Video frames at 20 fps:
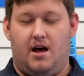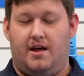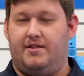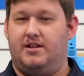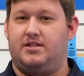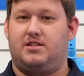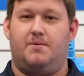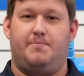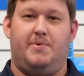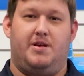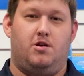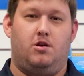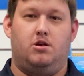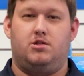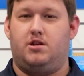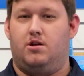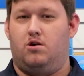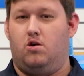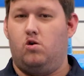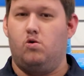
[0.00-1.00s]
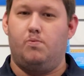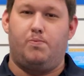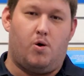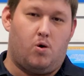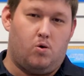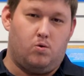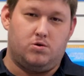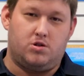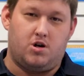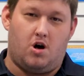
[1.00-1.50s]
This can be used in all
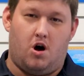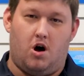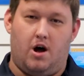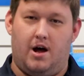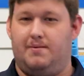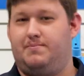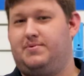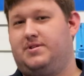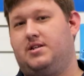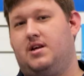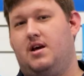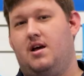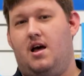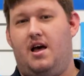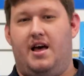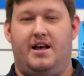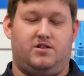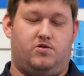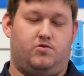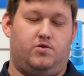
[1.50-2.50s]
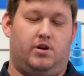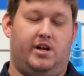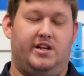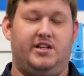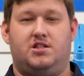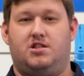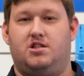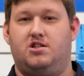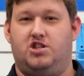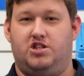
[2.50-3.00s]
pool types. It's really
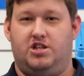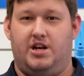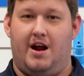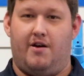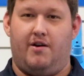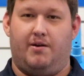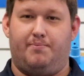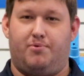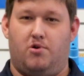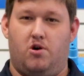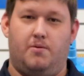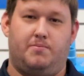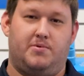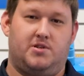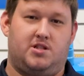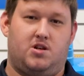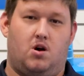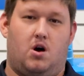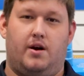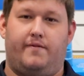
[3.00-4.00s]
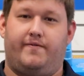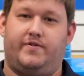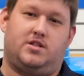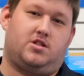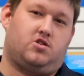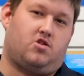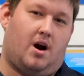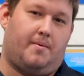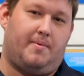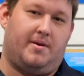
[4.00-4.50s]
just a generic broom designed for
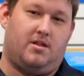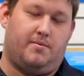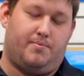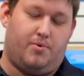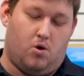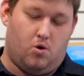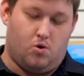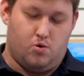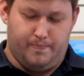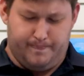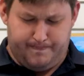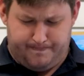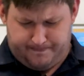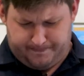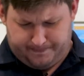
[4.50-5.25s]
scrubbing the pool.